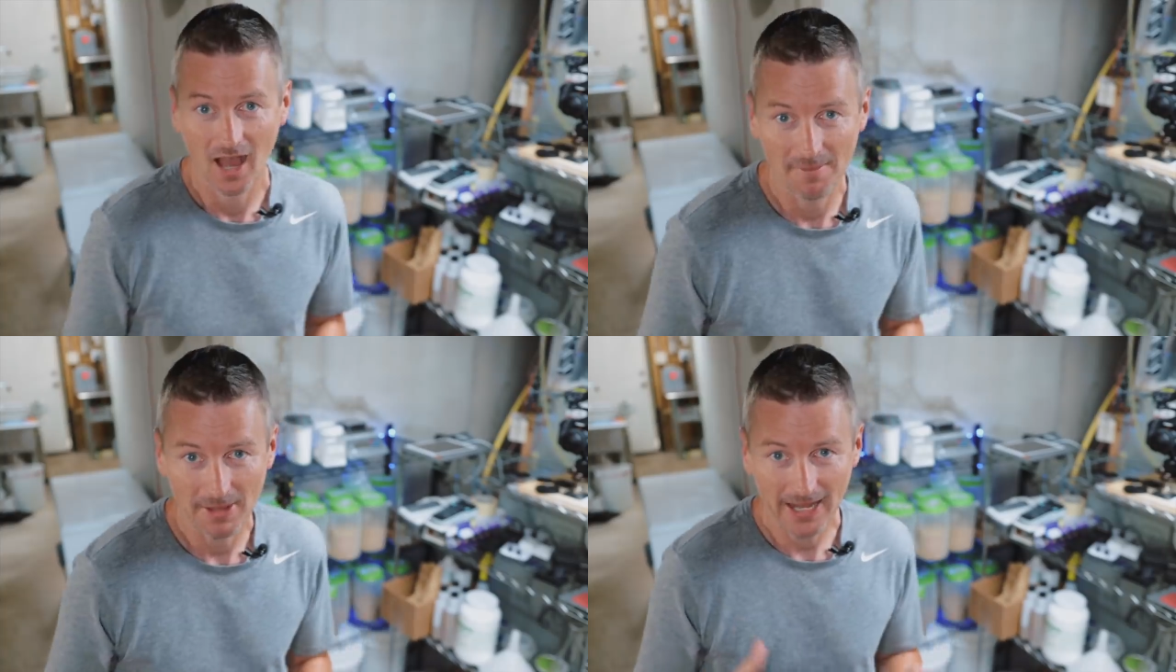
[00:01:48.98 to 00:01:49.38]

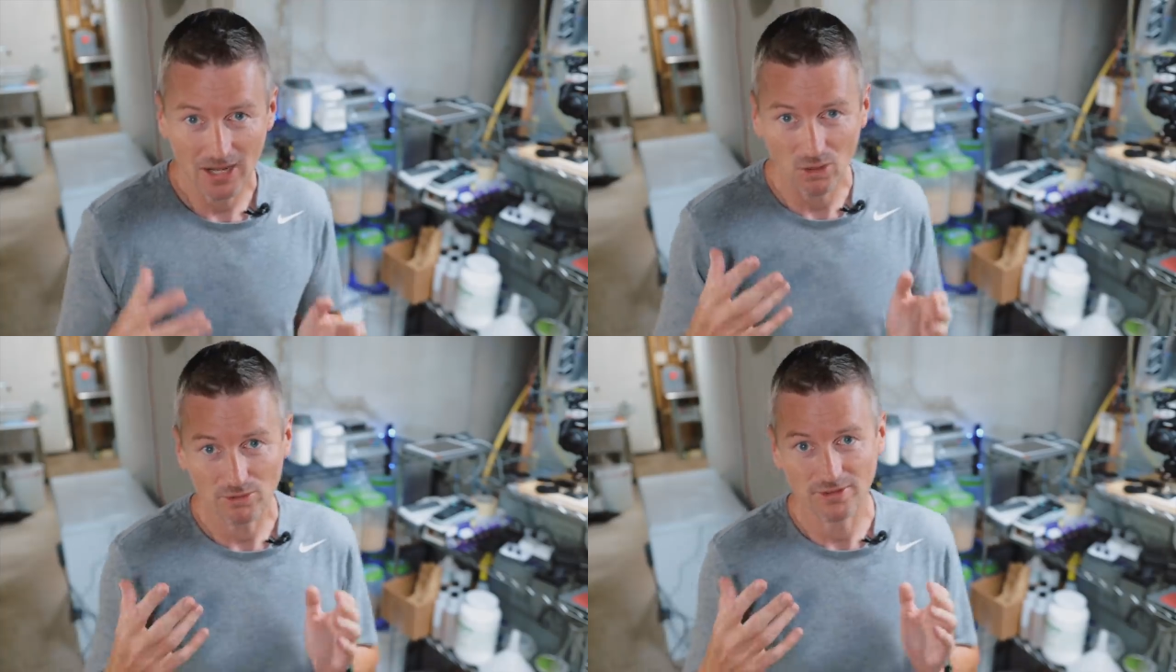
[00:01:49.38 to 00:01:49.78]
I'm
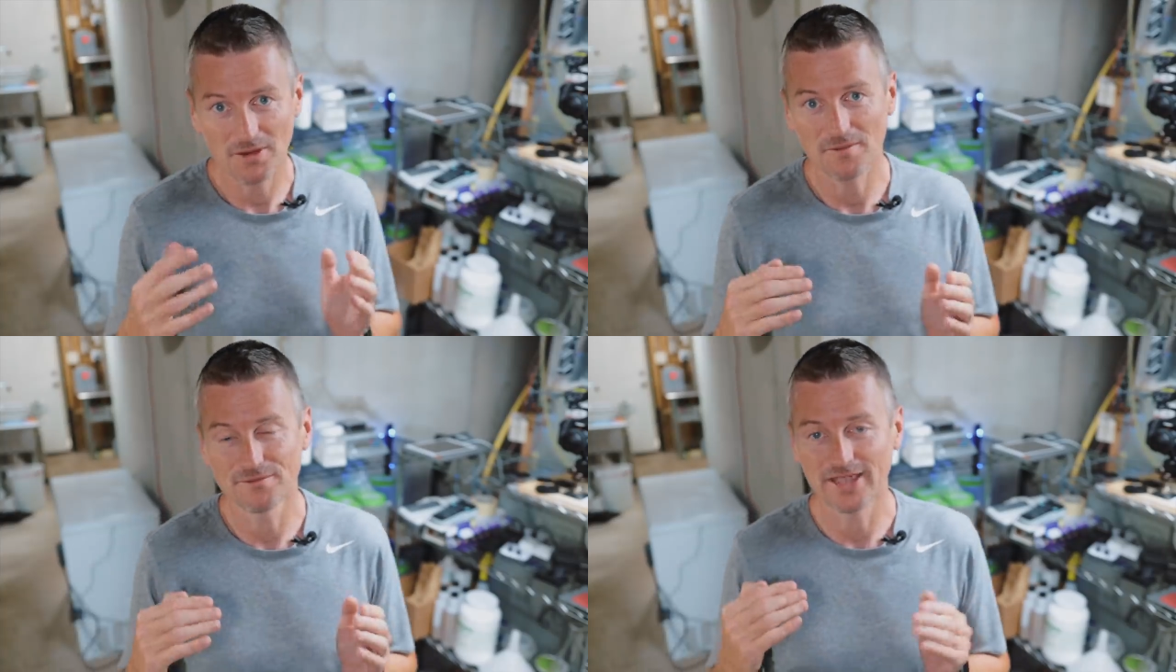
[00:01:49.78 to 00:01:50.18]
adding
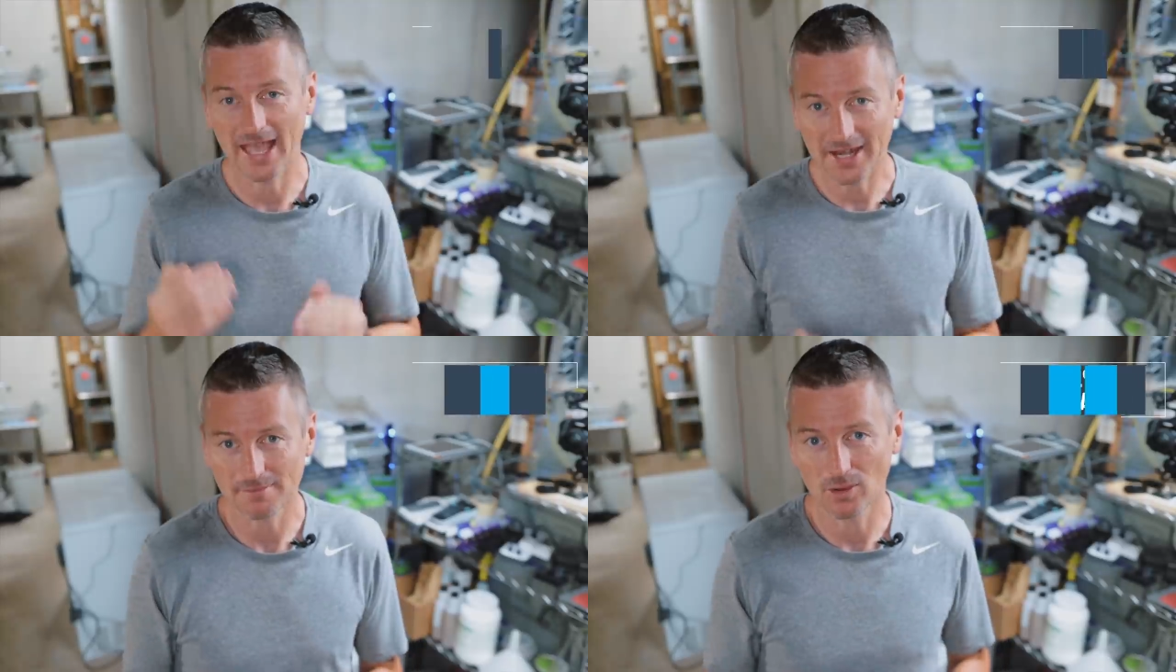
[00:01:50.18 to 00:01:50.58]
also
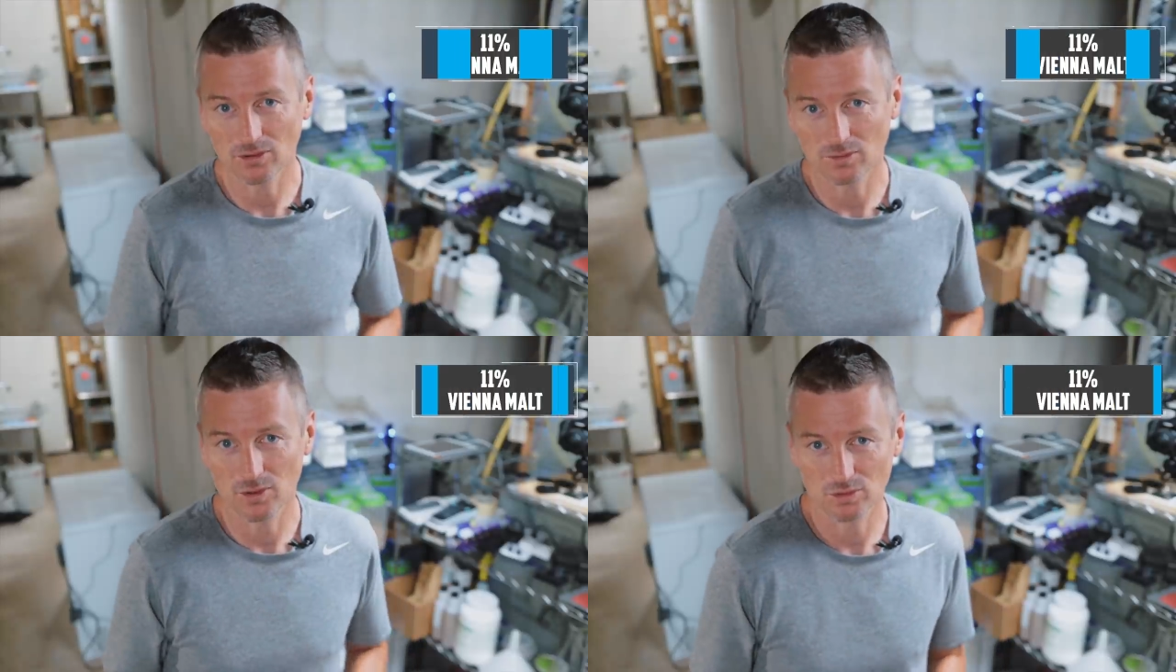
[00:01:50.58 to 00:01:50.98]
Vienna malt,